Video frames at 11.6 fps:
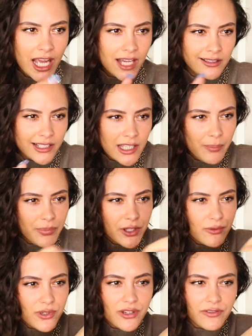like a
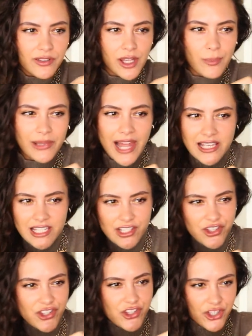beautifully
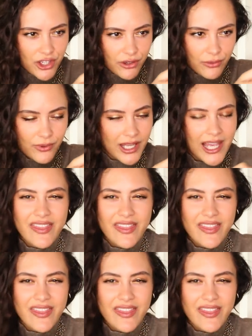blended stew.